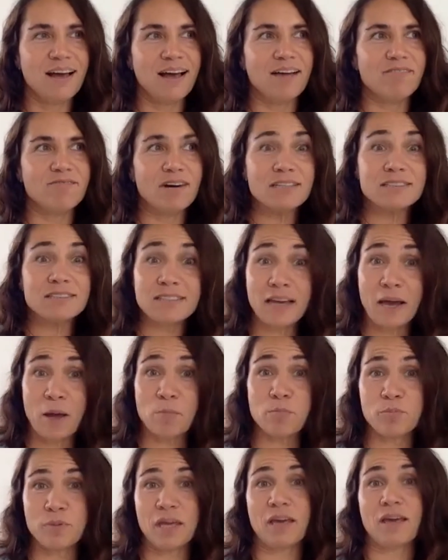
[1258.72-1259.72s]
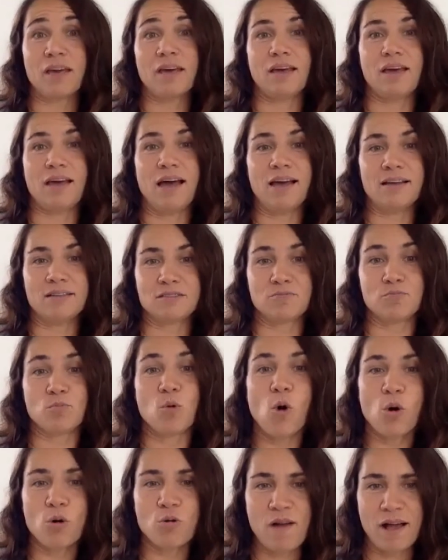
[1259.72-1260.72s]
what can be add
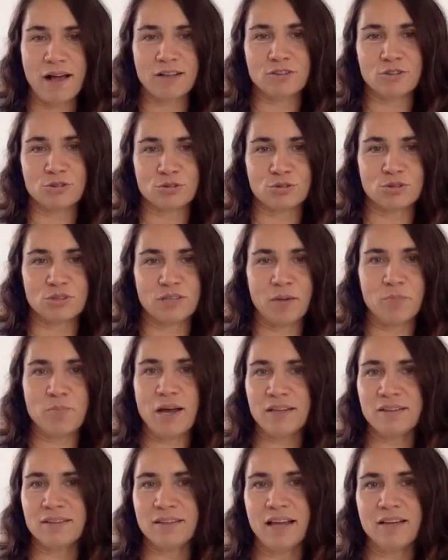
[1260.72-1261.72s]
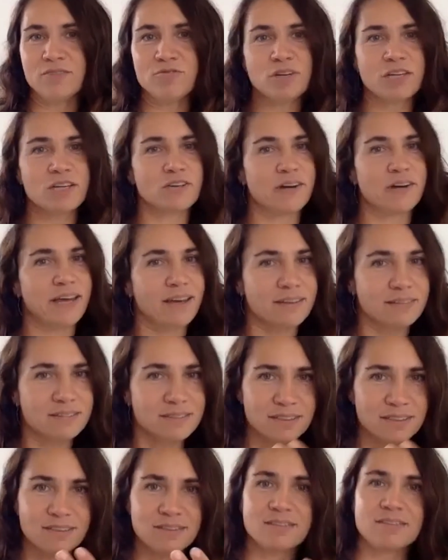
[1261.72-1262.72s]
more value to them, and then we
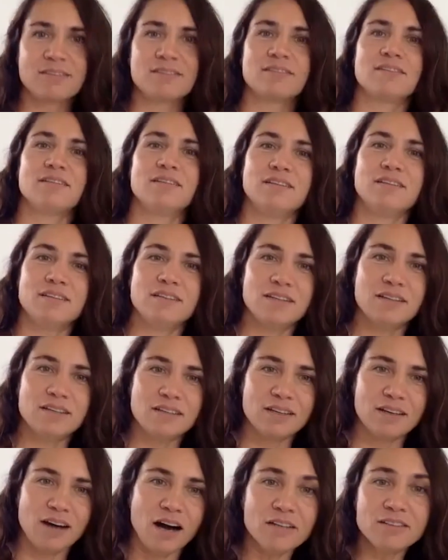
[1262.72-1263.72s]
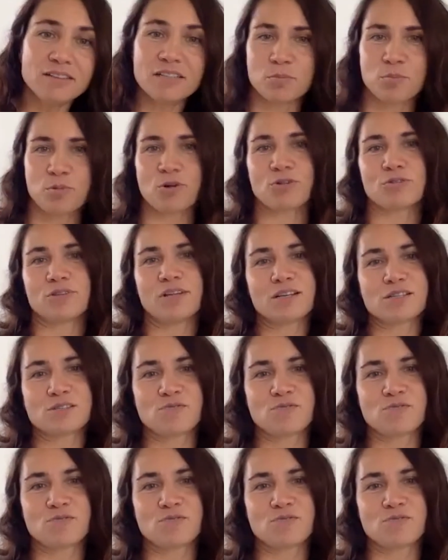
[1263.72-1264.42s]
created other products